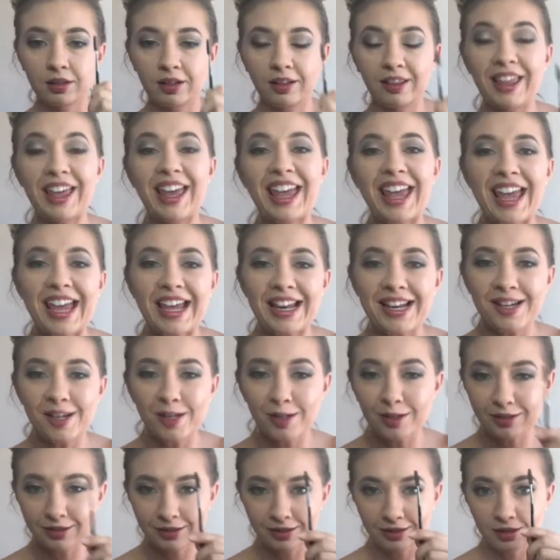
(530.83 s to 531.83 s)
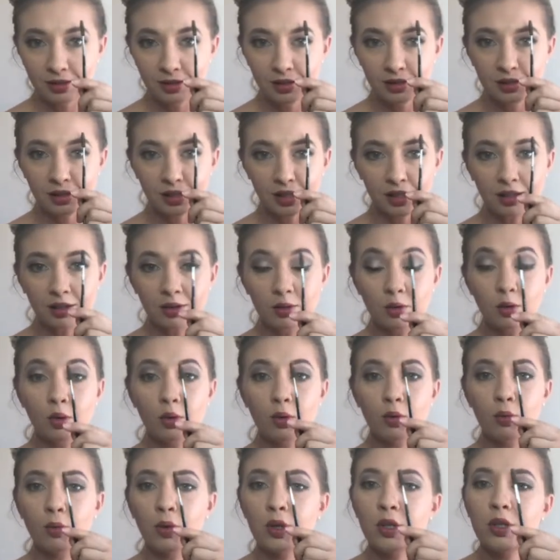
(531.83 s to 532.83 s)
The end. Like,
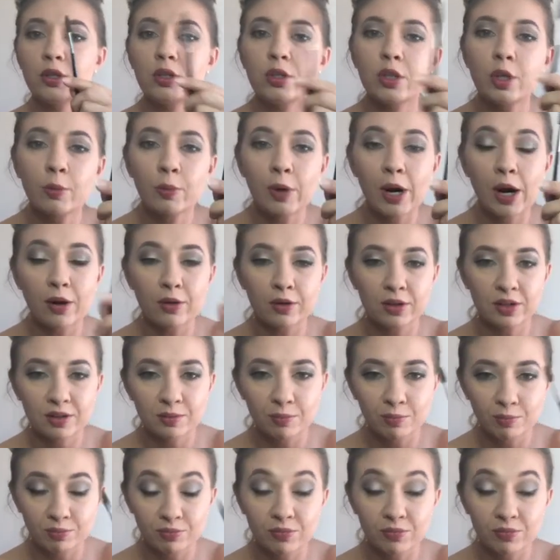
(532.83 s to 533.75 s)
when you do your brows.